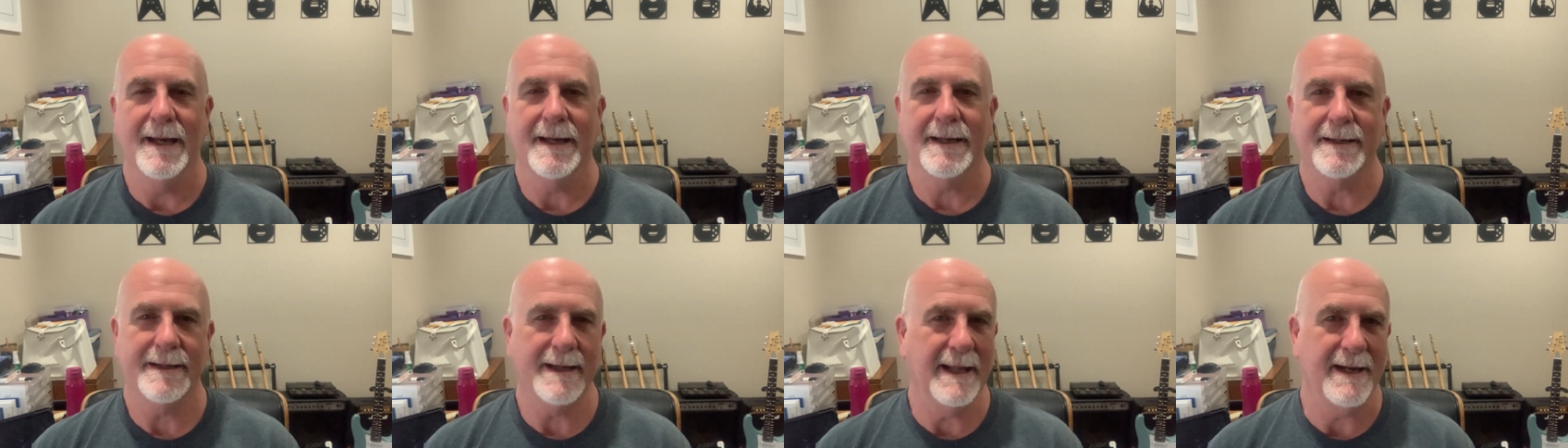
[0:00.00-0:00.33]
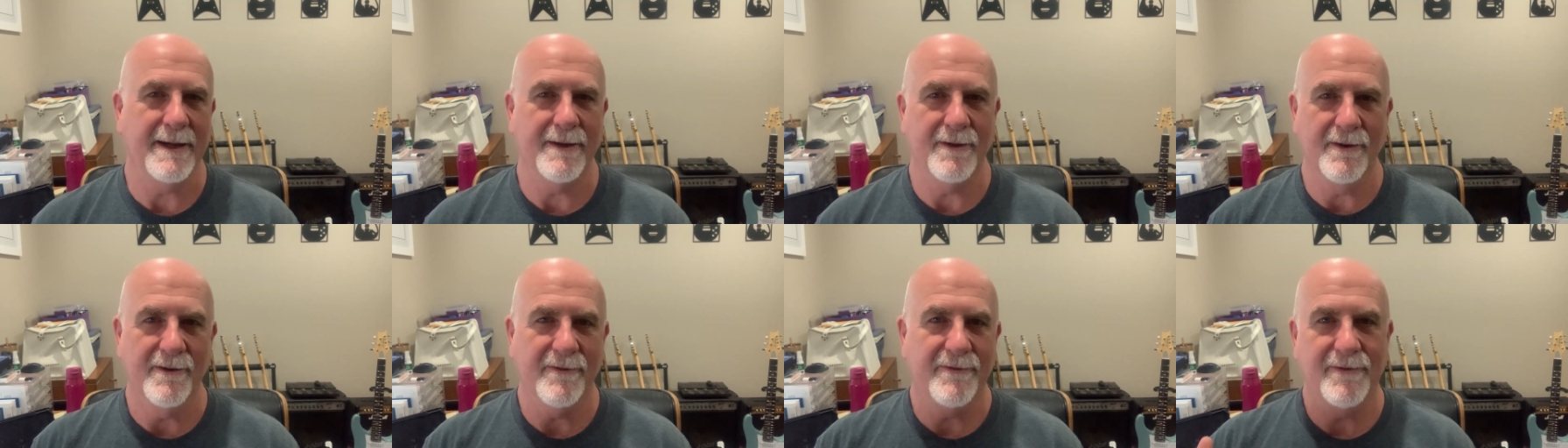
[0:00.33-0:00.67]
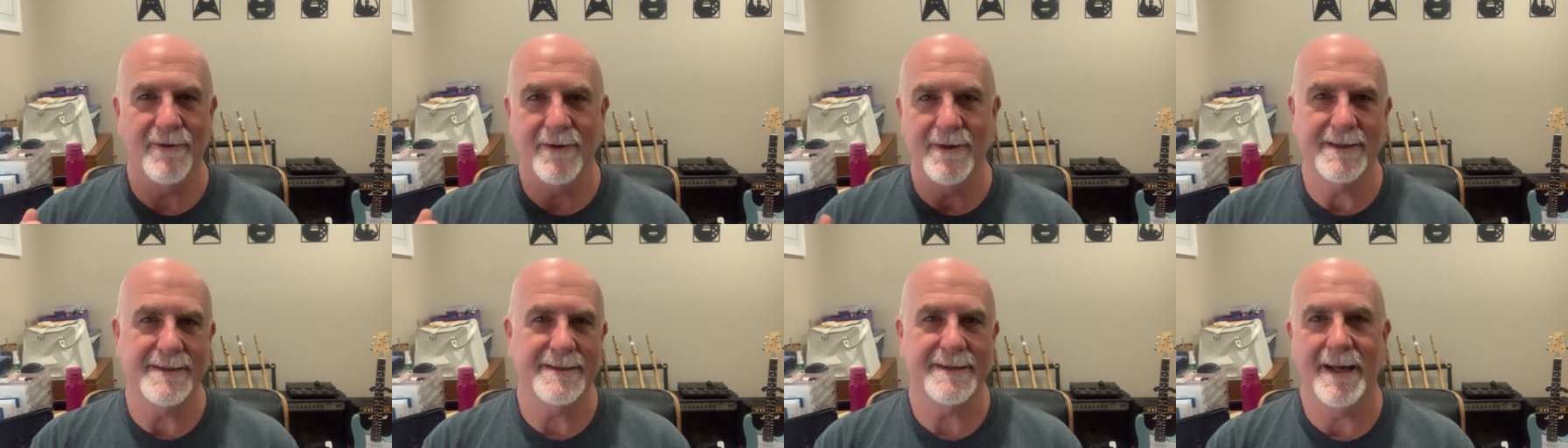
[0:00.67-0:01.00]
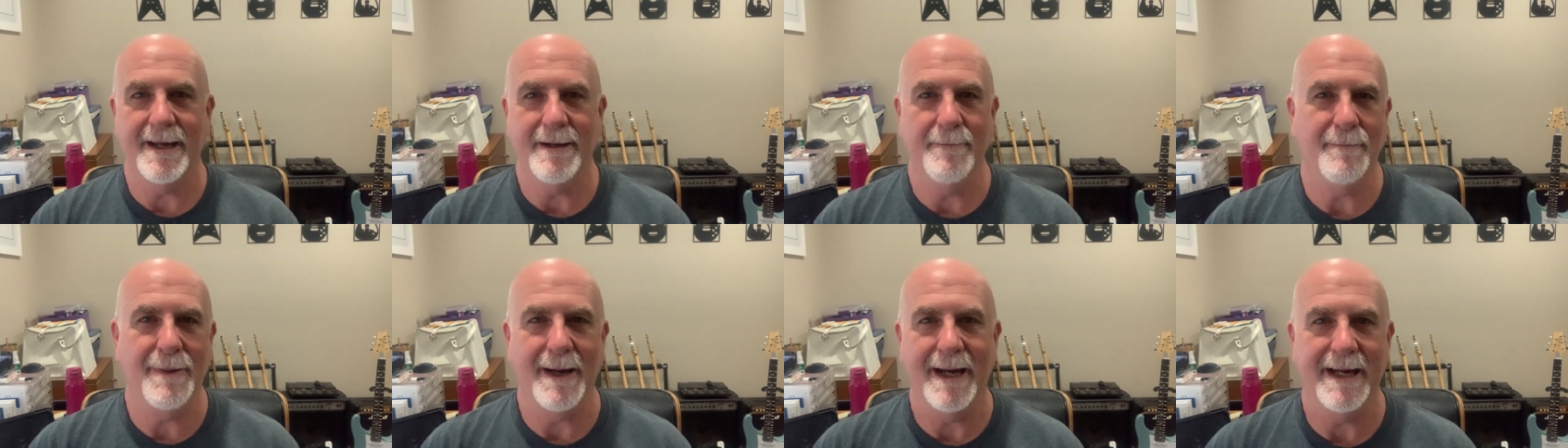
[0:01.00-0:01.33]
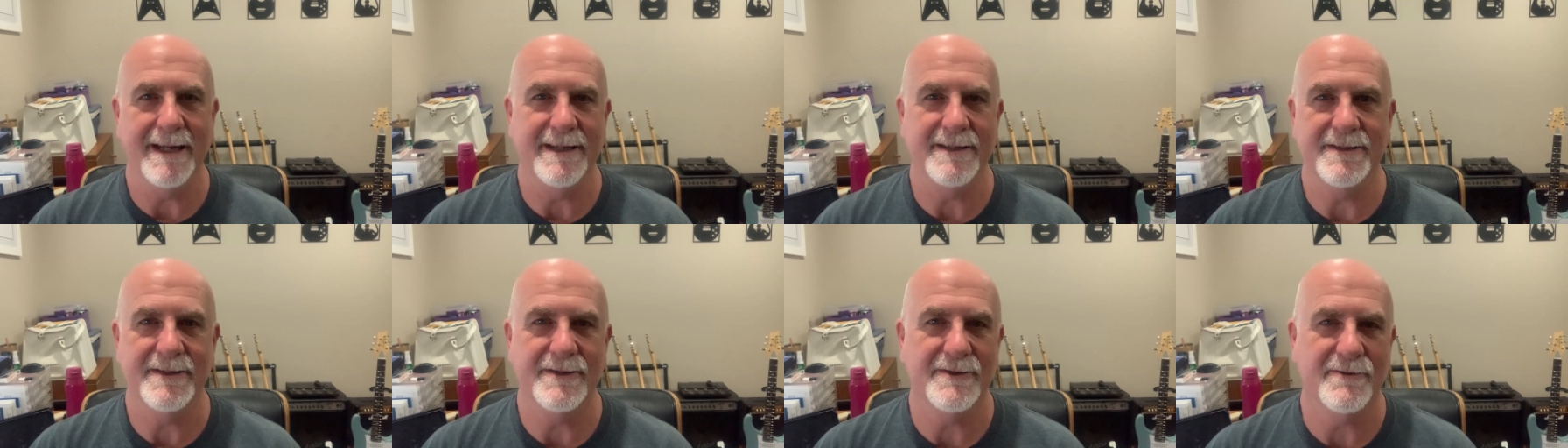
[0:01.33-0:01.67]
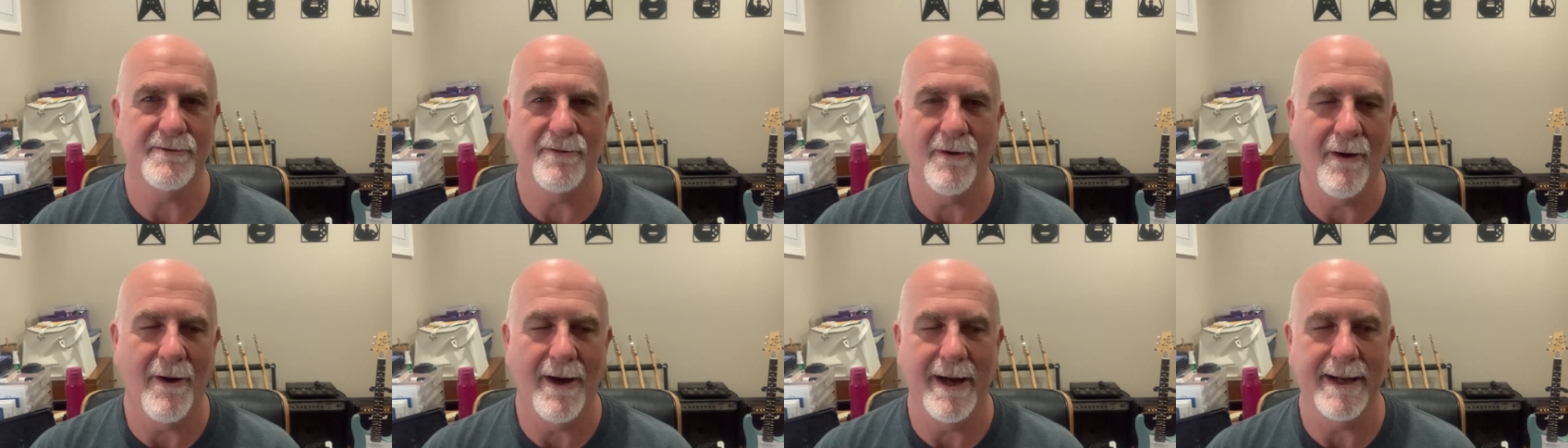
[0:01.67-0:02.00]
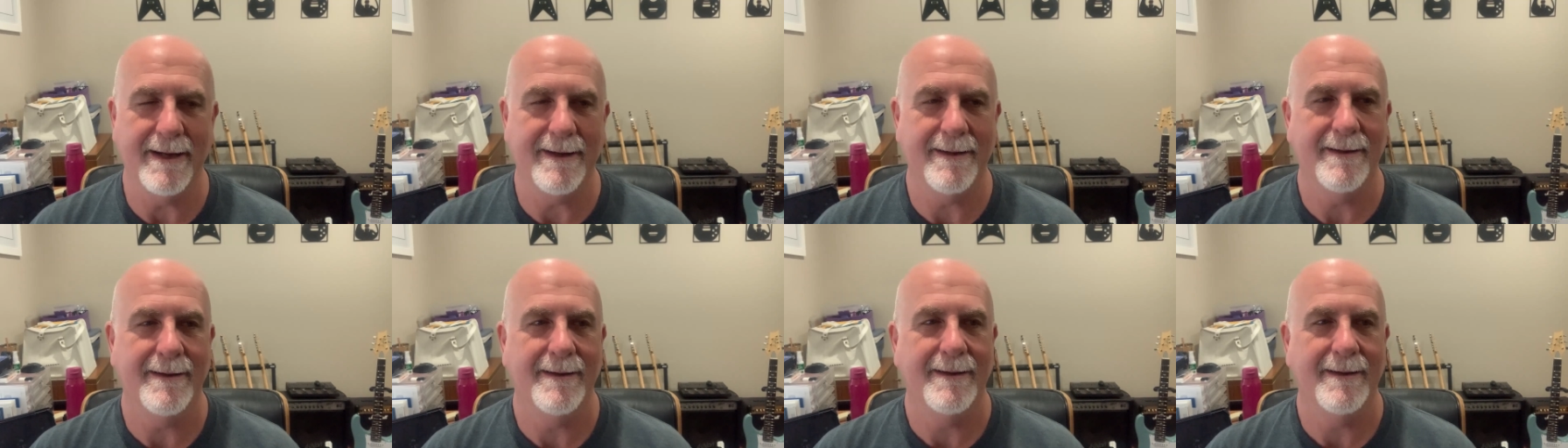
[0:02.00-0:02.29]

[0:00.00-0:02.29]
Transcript: Getting Your First 10 Pages Right.